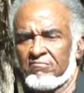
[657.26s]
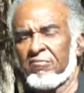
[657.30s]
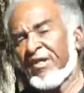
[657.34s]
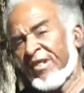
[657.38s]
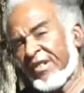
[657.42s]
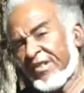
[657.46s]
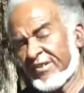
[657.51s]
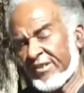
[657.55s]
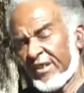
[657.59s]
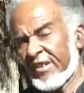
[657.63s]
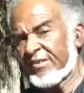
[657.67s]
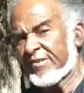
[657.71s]

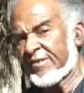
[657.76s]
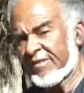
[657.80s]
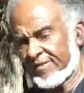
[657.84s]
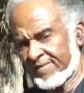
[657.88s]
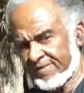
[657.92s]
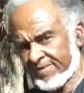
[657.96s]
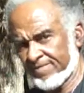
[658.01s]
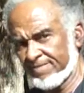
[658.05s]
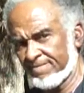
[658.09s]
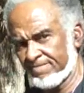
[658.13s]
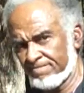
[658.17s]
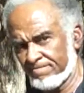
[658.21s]
But it's in you.
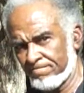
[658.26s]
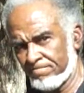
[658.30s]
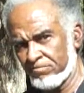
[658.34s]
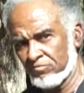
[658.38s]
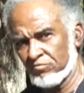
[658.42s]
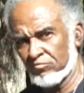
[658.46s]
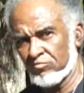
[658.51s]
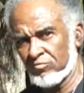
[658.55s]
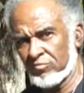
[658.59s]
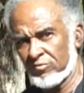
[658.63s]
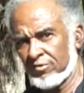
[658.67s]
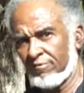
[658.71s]

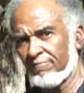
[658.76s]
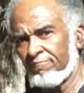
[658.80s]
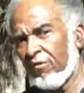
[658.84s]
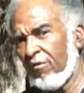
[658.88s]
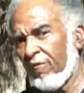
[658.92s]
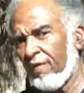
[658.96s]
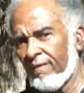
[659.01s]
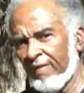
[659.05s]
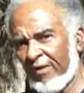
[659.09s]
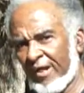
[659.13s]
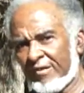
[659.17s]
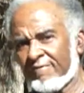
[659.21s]

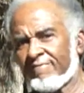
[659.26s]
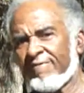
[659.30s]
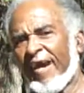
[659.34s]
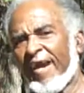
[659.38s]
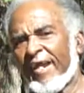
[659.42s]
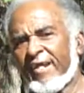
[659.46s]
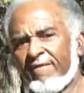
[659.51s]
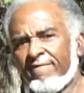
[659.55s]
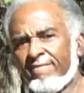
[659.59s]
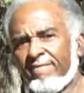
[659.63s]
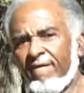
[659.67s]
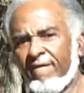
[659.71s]
Both ways,
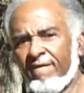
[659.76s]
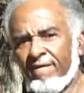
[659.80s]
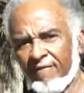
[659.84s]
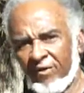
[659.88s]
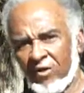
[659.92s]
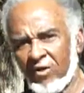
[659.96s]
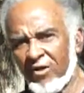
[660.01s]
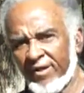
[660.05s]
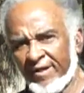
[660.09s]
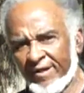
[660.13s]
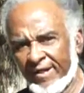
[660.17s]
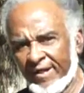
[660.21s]
right and
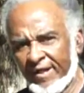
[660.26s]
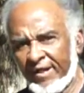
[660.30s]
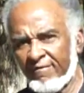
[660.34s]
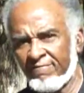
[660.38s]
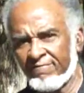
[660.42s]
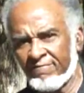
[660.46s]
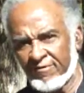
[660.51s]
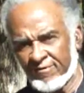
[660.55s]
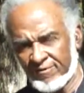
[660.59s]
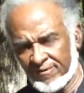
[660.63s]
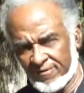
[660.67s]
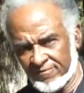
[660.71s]
wrong, good and
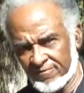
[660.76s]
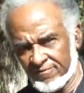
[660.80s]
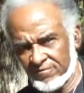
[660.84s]
evil.